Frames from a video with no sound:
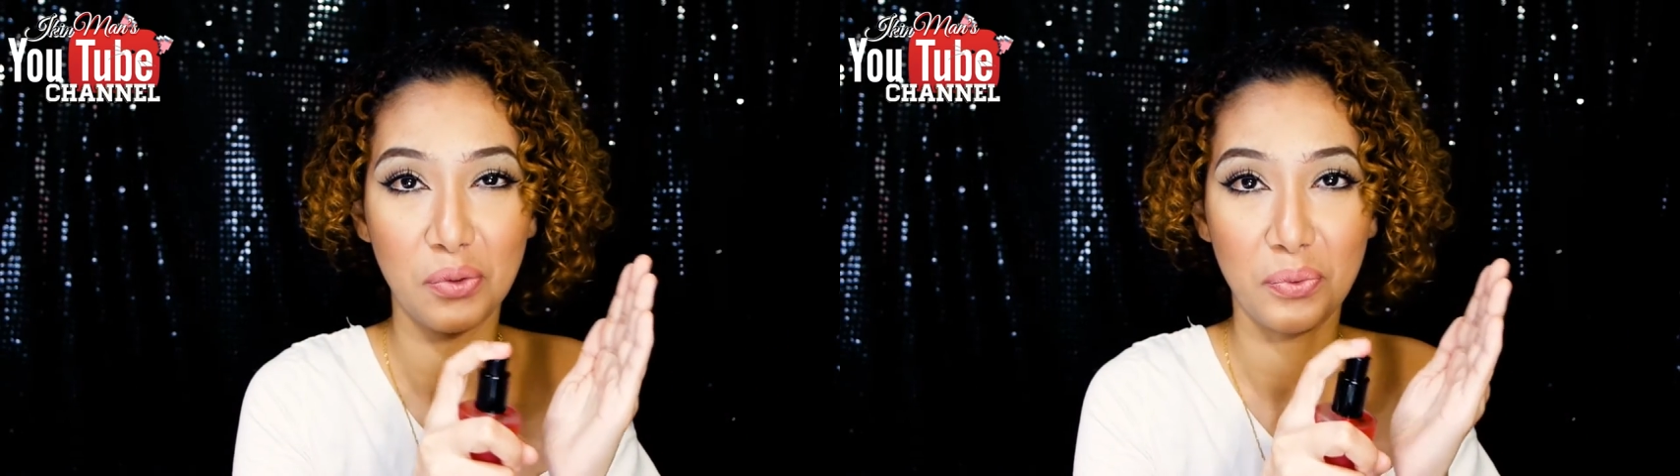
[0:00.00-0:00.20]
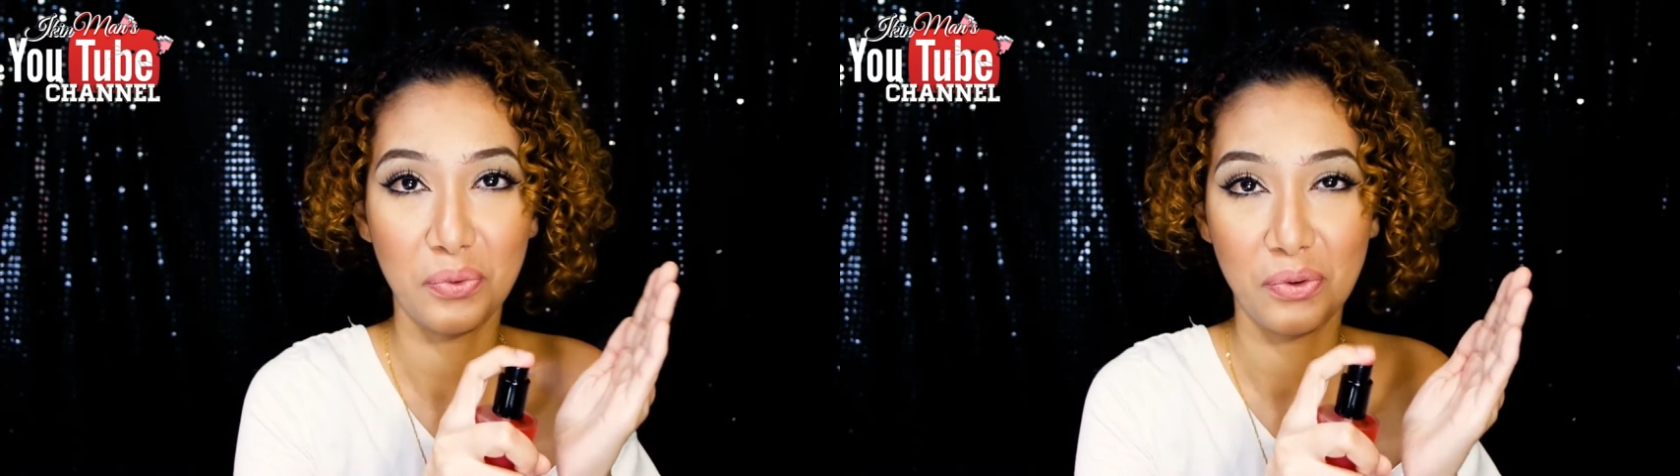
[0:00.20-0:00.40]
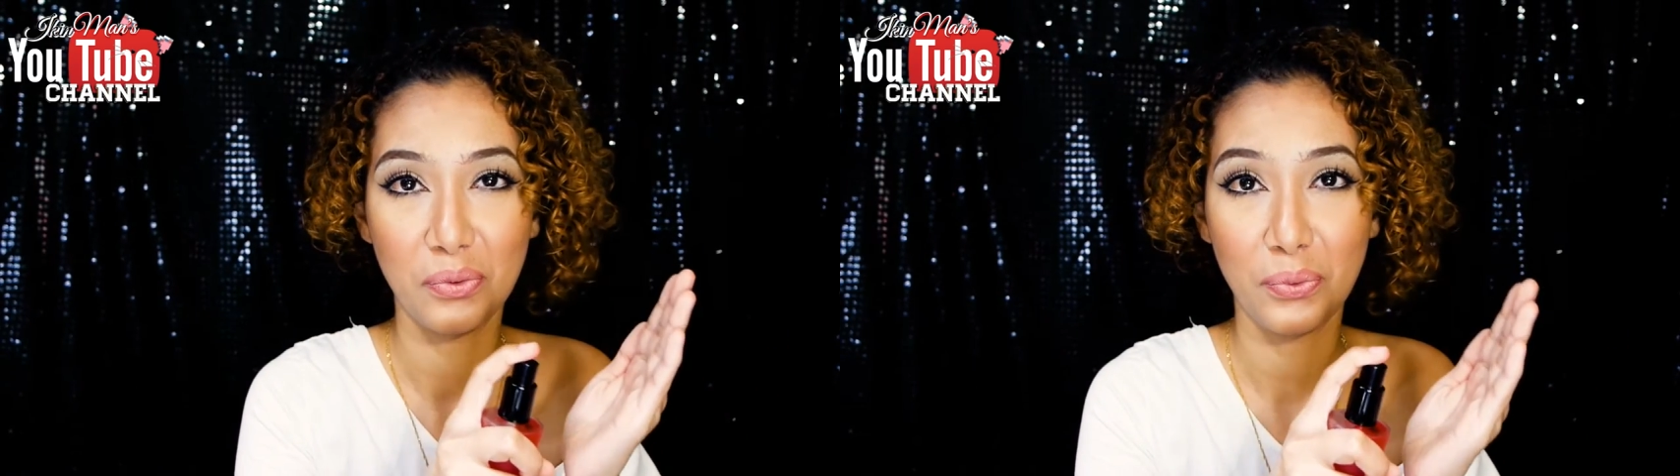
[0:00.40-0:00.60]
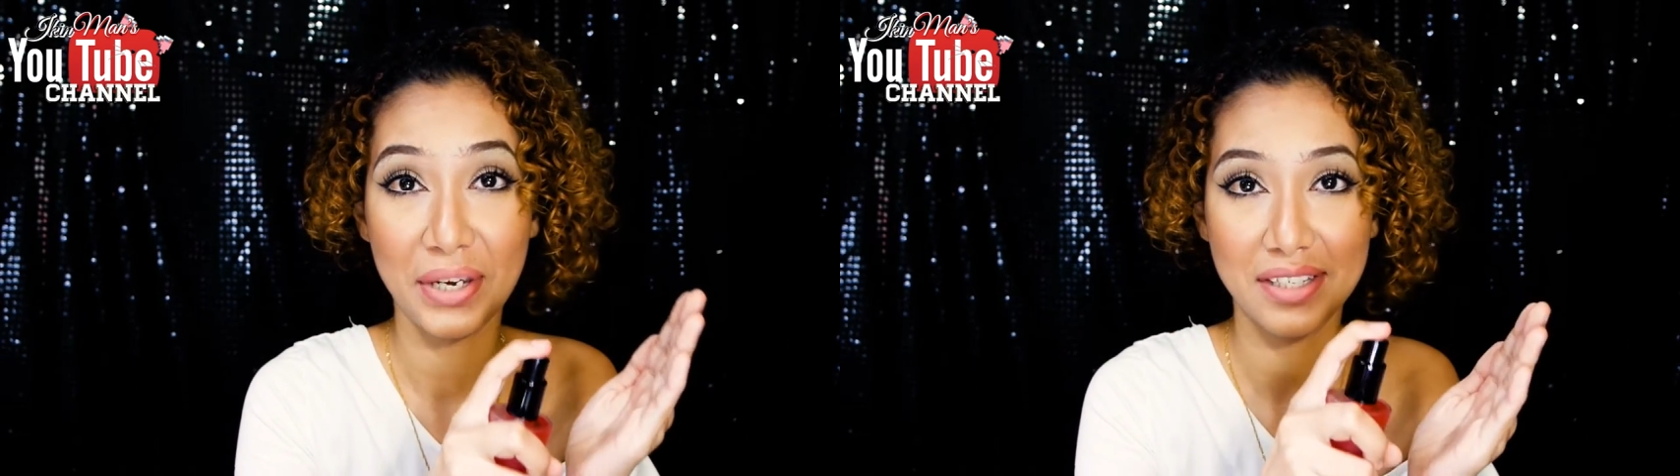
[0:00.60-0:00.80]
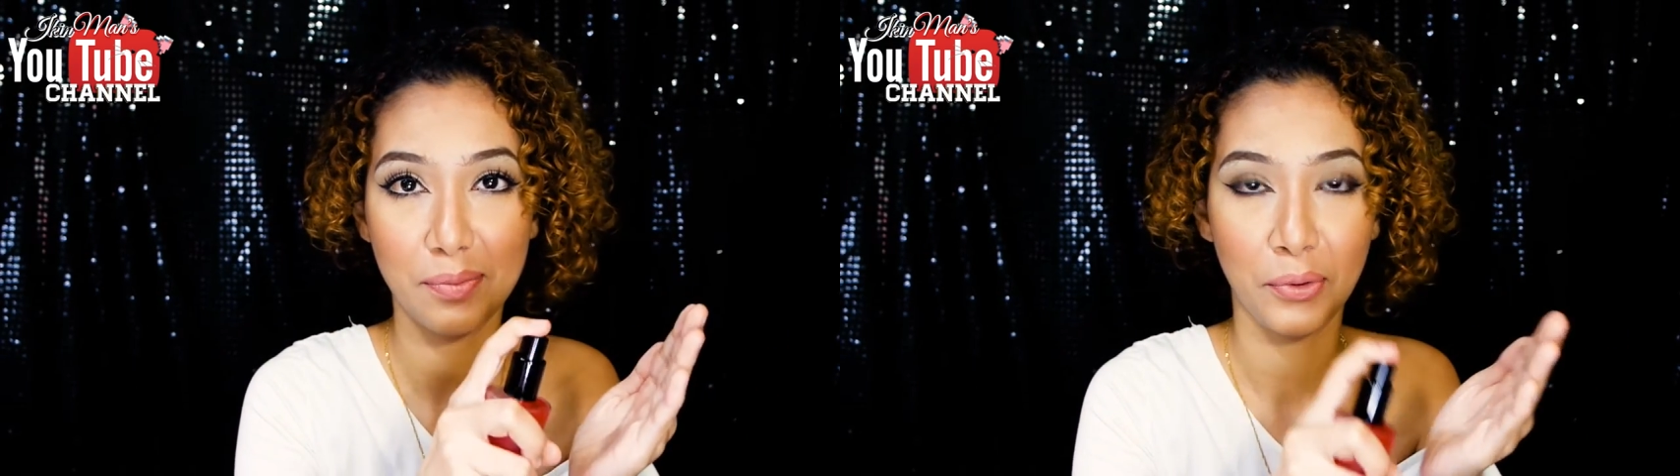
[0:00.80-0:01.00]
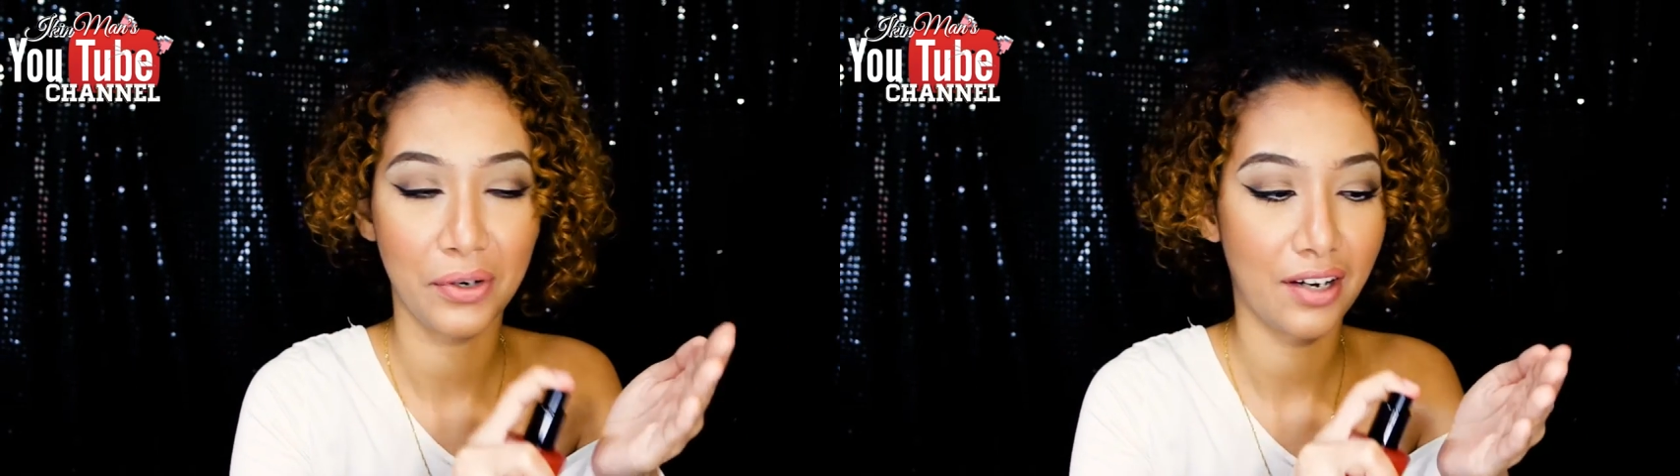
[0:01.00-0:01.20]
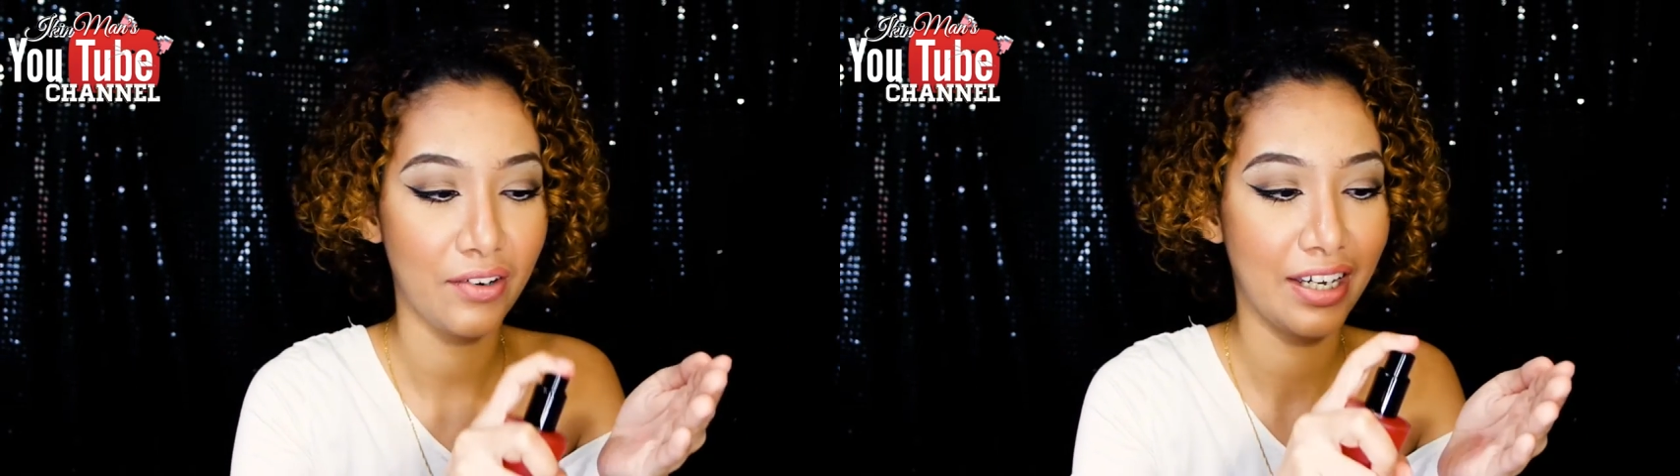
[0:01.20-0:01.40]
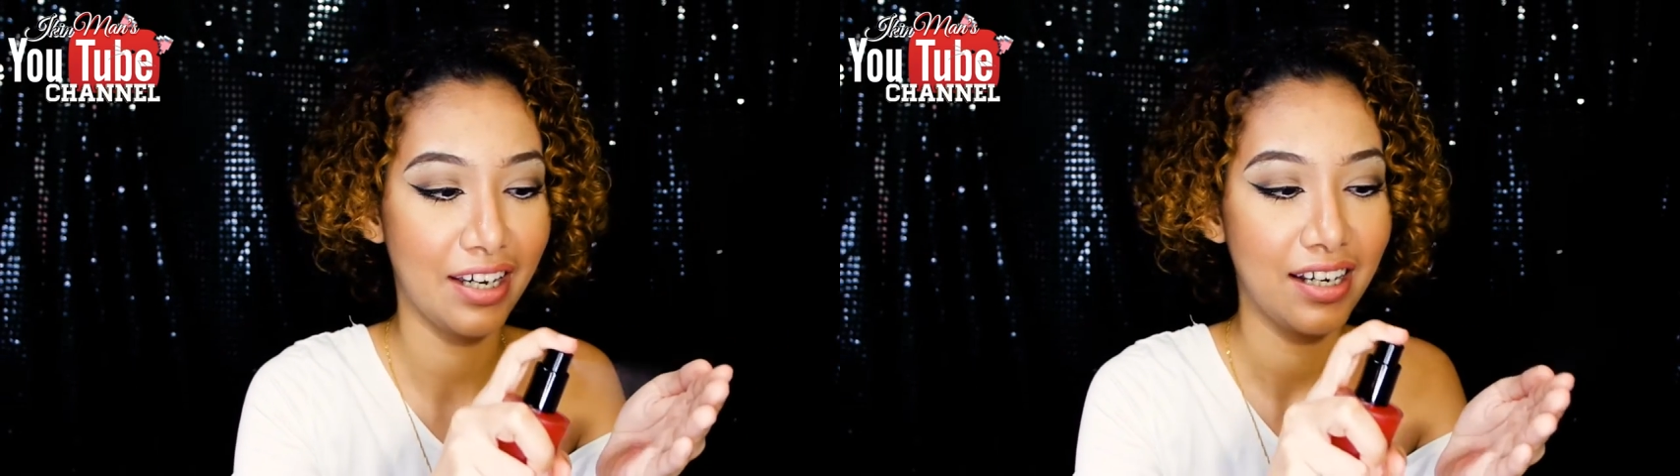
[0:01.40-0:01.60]
to waste
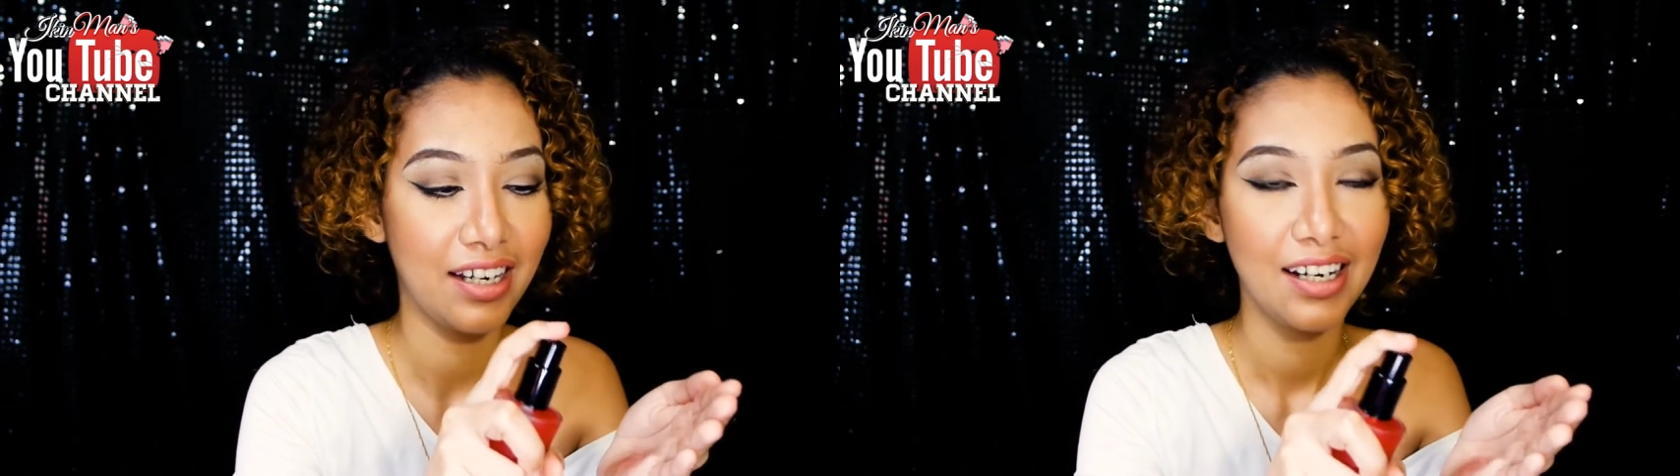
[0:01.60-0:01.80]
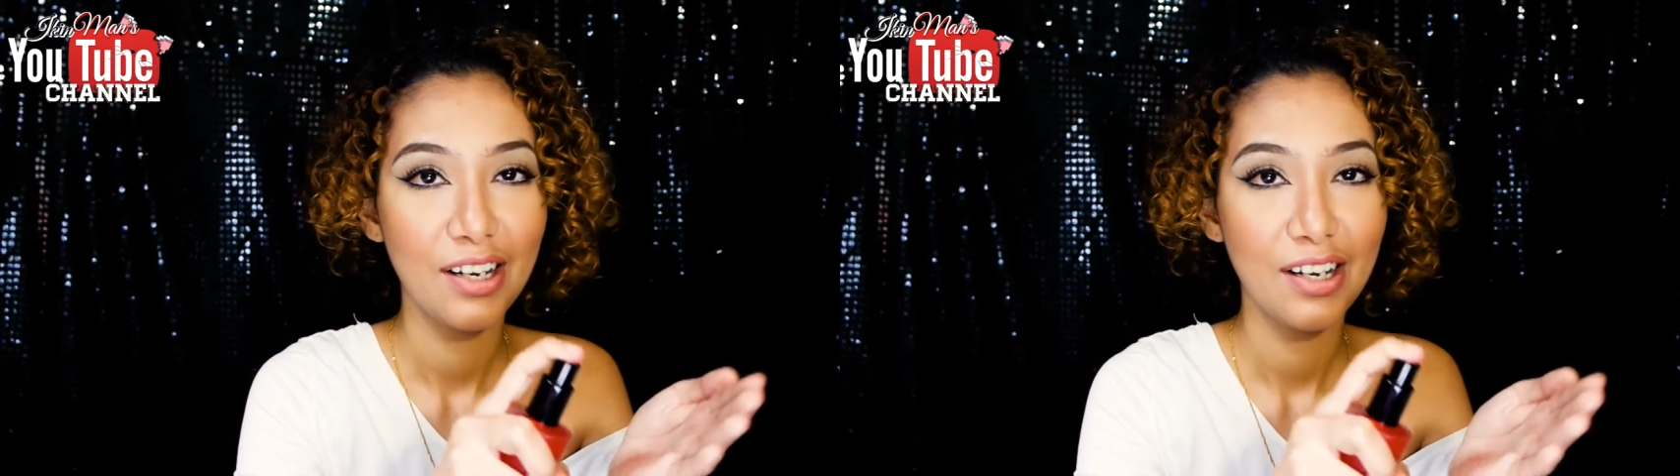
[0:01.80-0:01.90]
product, okay?